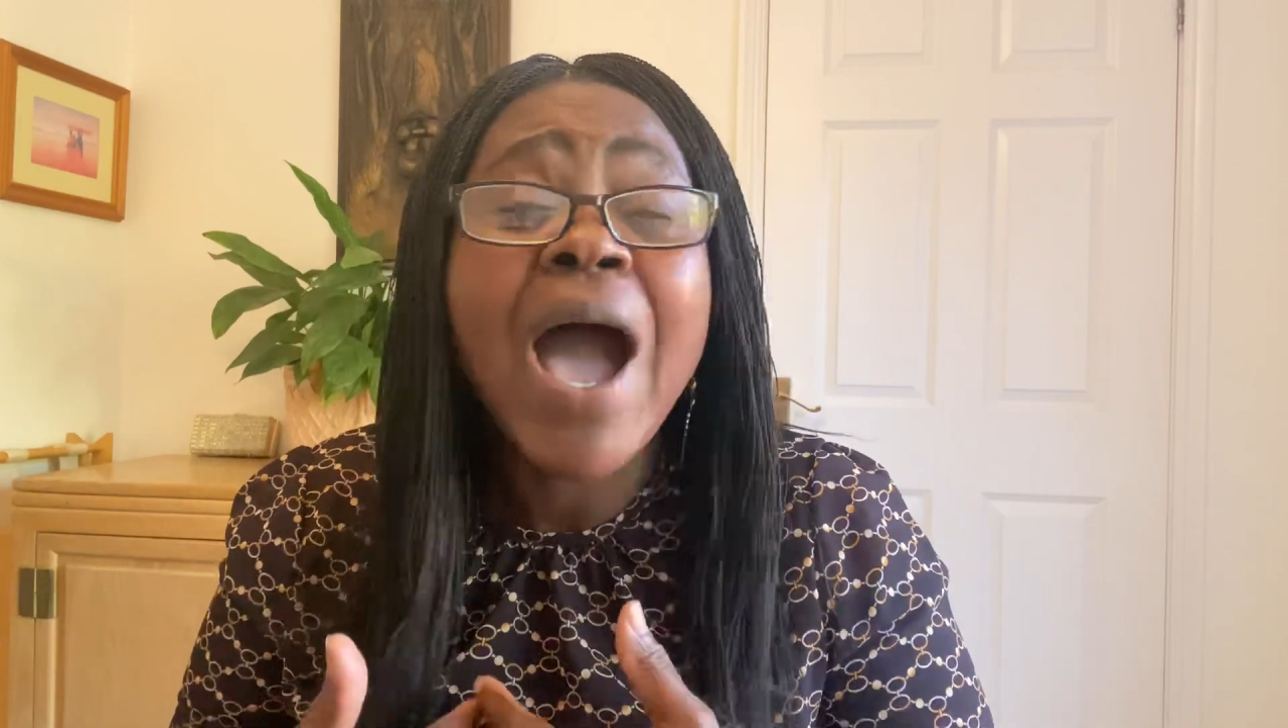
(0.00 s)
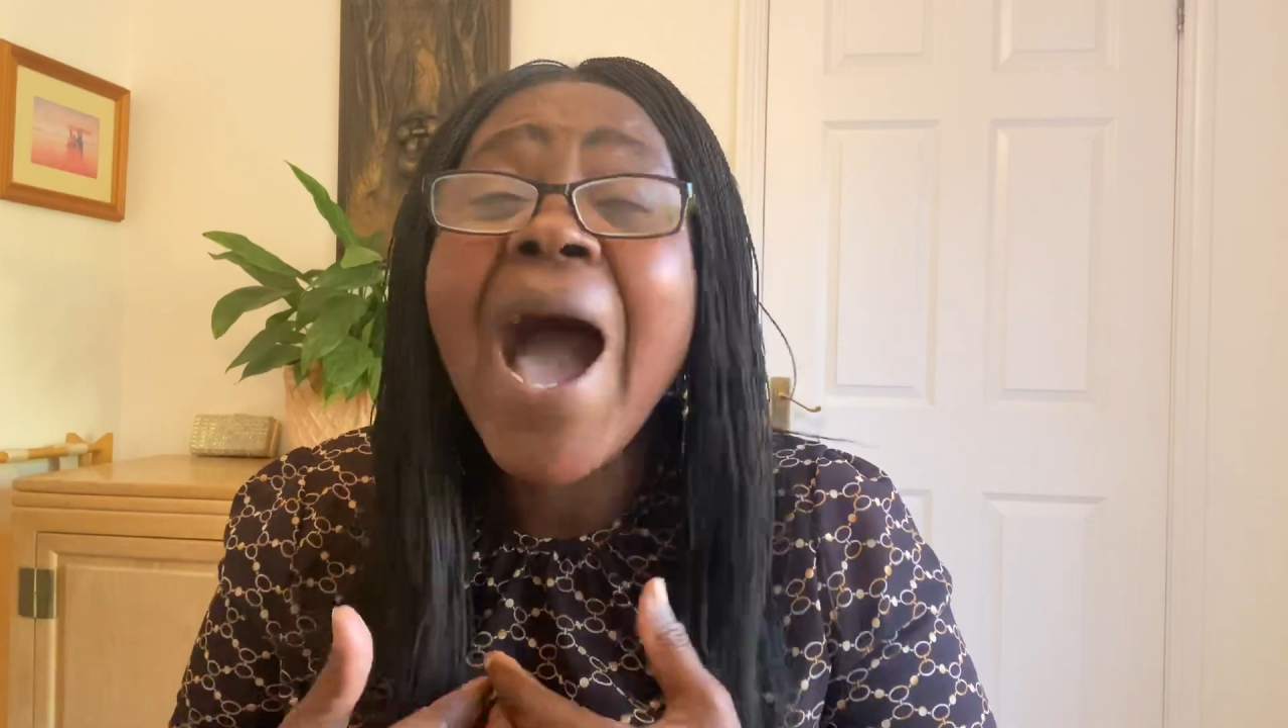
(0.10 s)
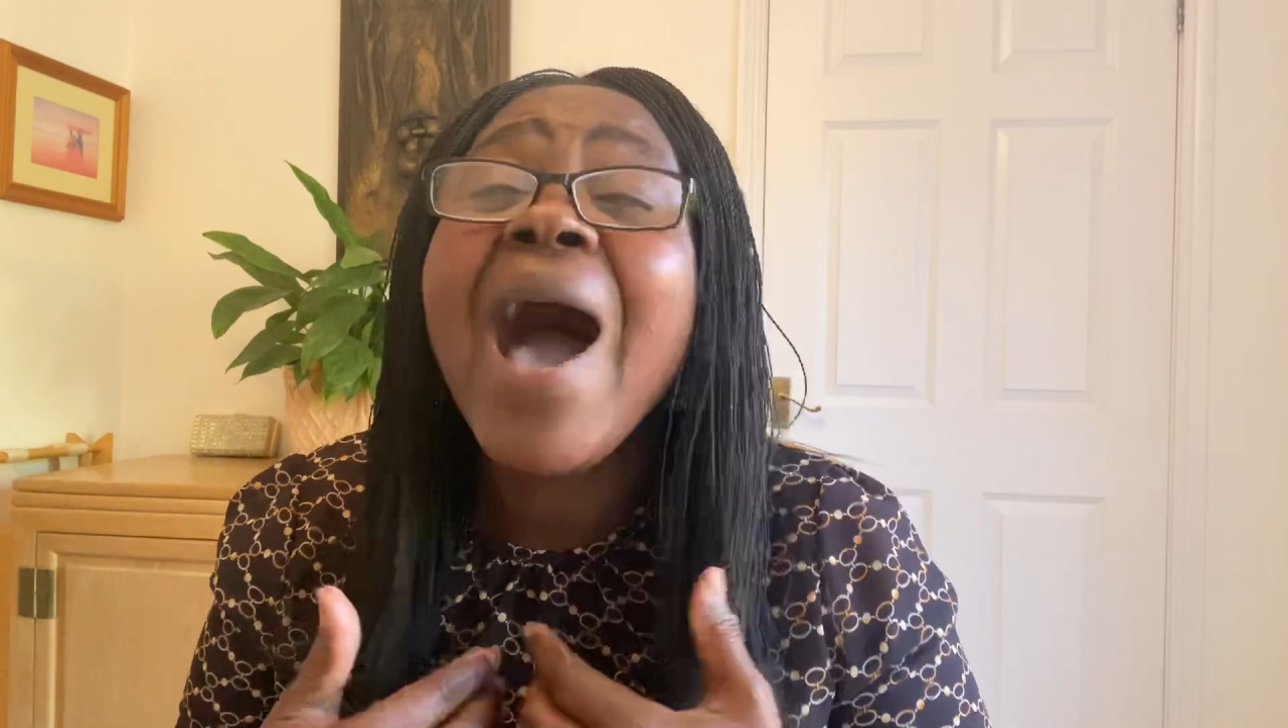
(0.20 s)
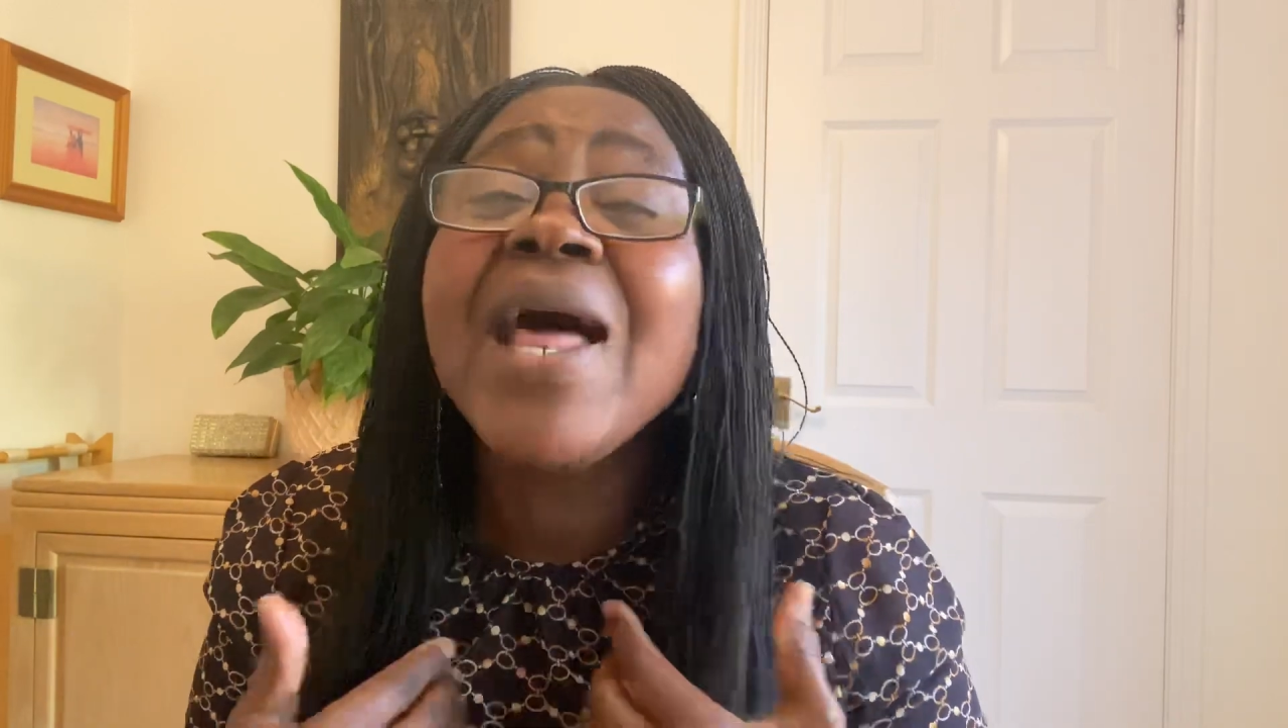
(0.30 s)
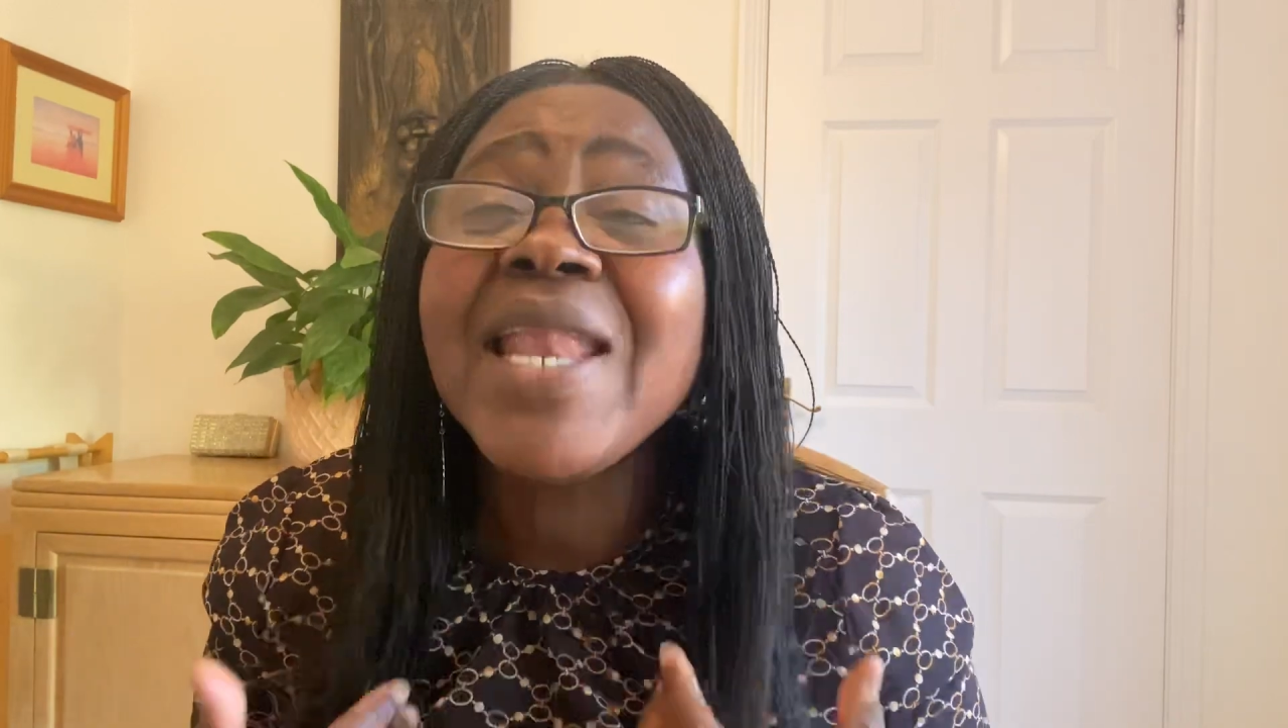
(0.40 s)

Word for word: our